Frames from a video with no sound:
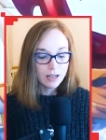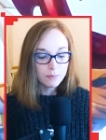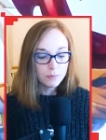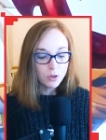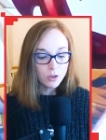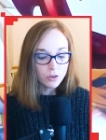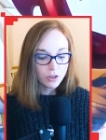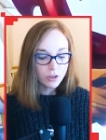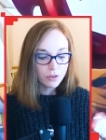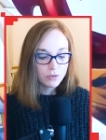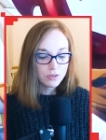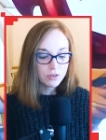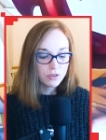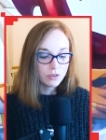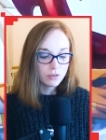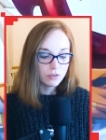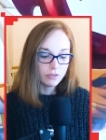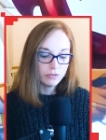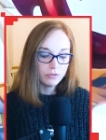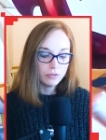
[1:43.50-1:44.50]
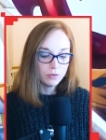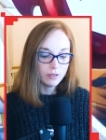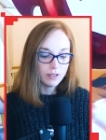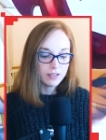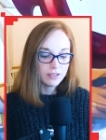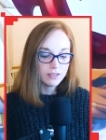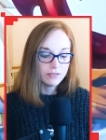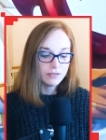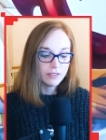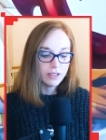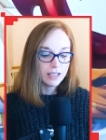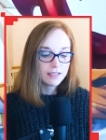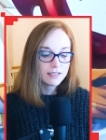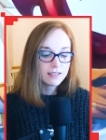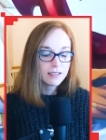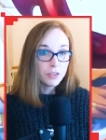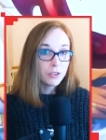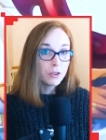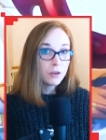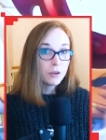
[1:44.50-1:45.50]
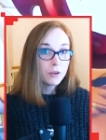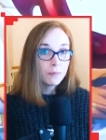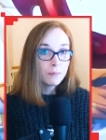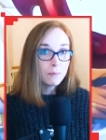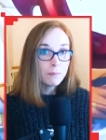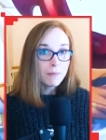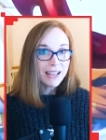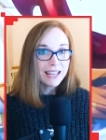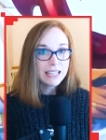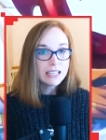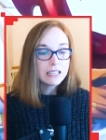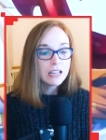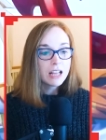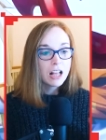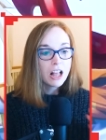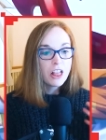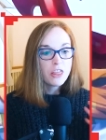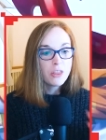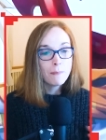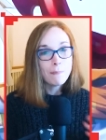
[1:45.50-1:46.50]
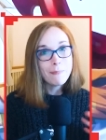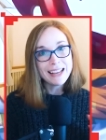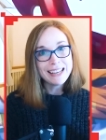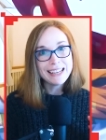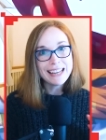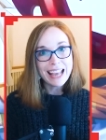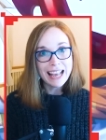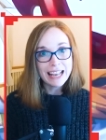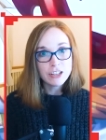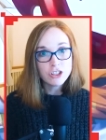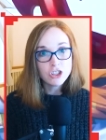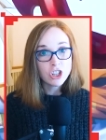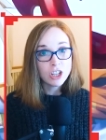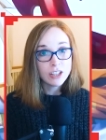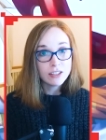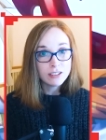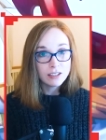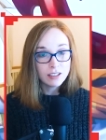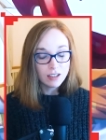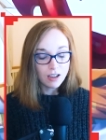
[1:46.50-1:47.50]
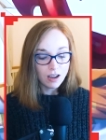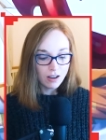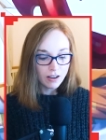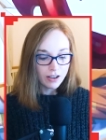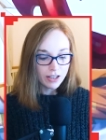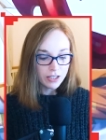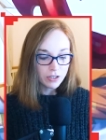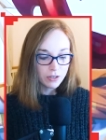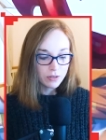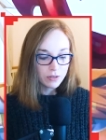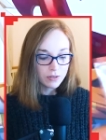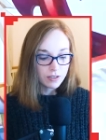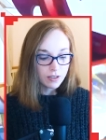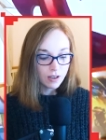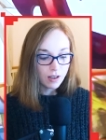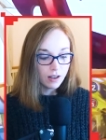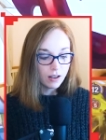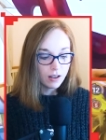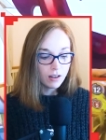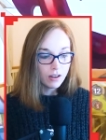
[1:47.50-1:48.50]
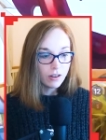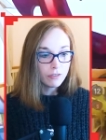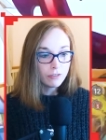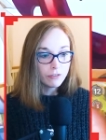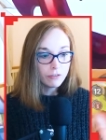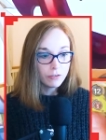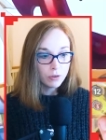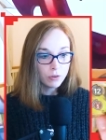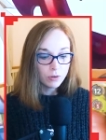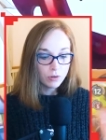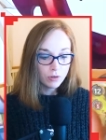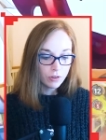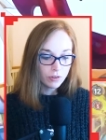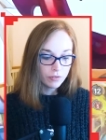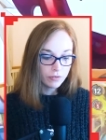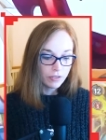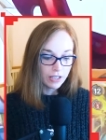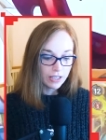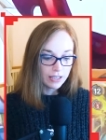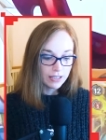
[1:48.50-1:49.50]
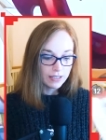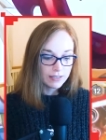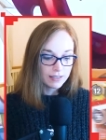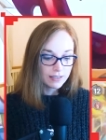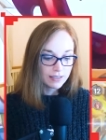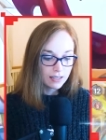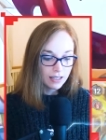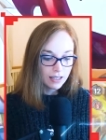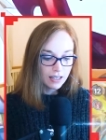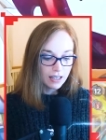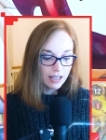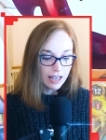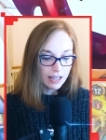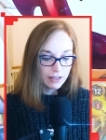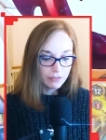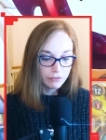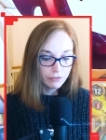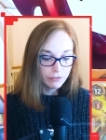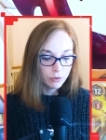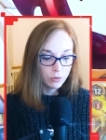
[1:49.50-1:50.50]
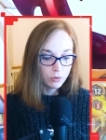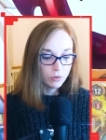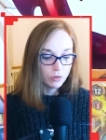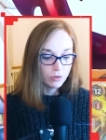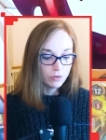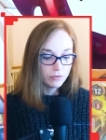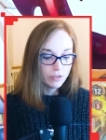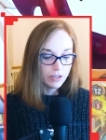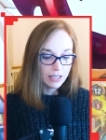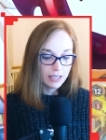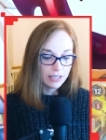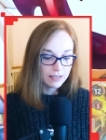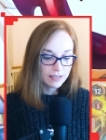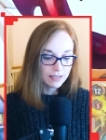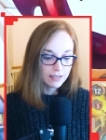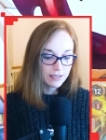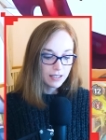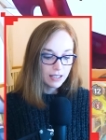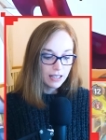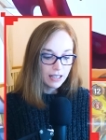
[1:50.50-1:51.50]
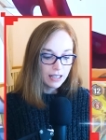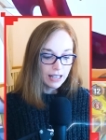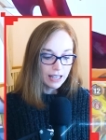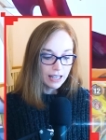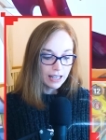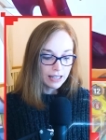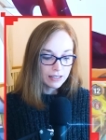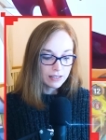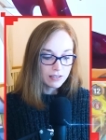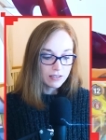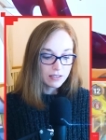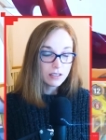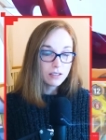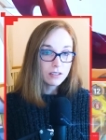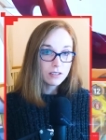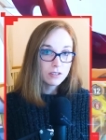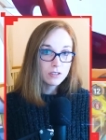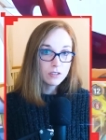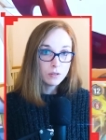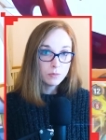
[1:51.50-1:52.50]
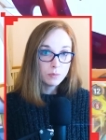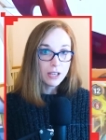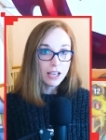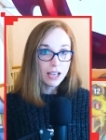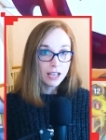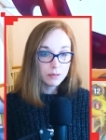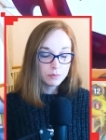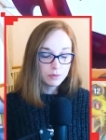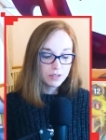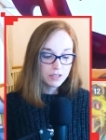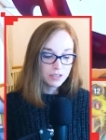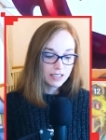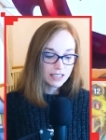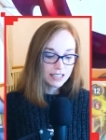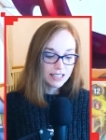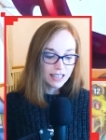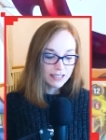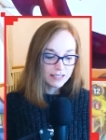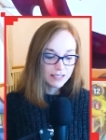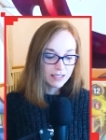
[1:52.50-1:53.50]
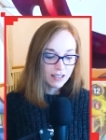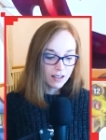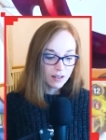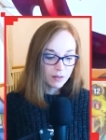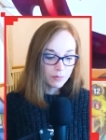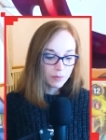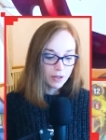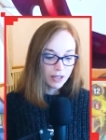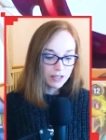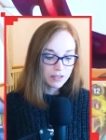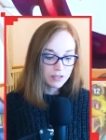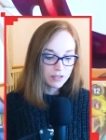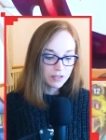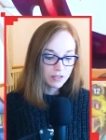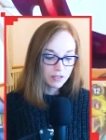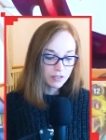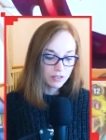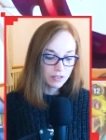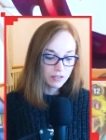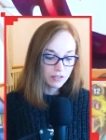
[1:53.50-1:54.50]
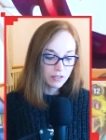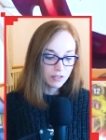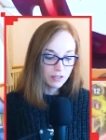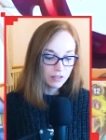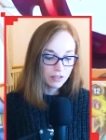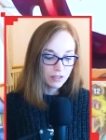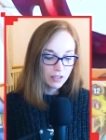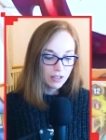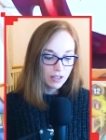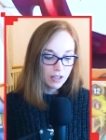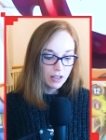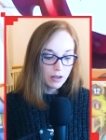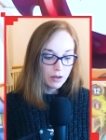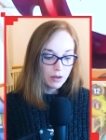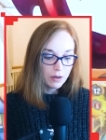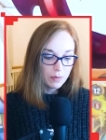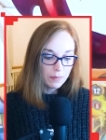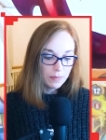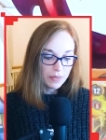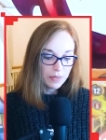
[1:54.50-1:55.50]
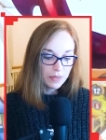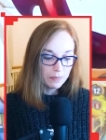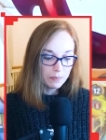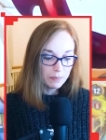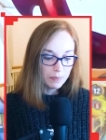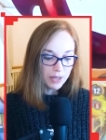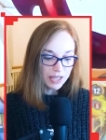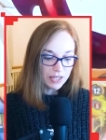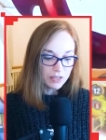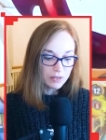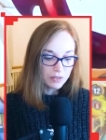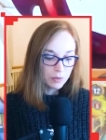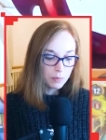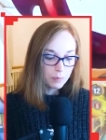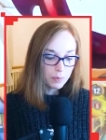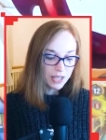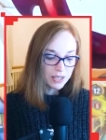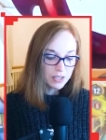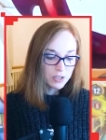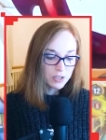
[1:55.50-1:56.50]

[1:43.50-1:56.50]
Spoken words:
I'm not going to do a full list of this. The main engine that I use are 4 of these and 4 of these. And to be able to get up into the big